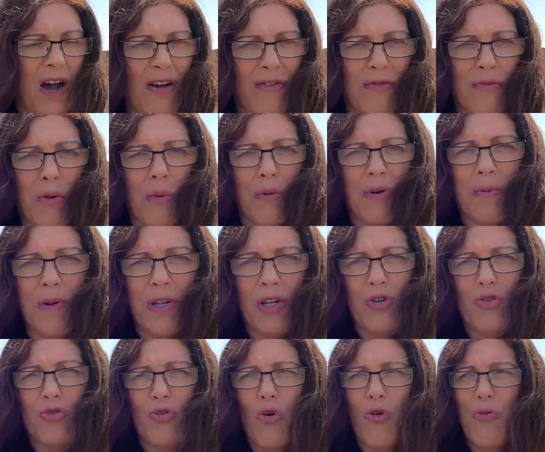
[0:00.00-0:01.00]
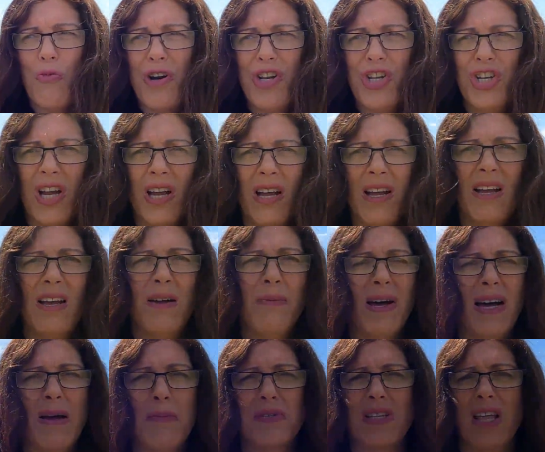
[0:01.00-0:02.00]
over what would have been a drawbridge,
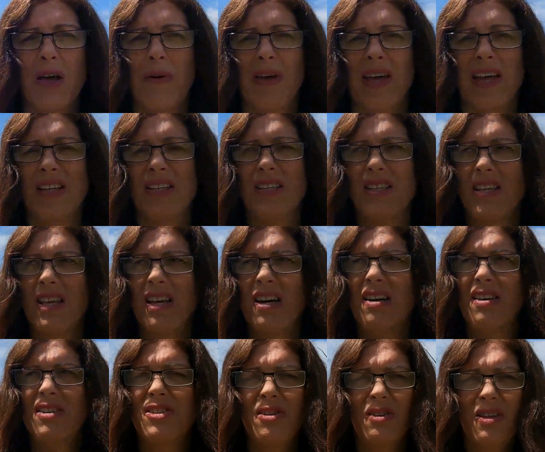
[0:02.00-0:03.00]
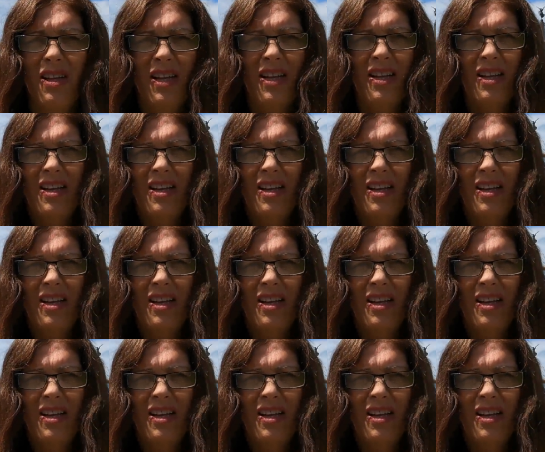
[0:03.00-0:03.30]
perhaps going into the castle.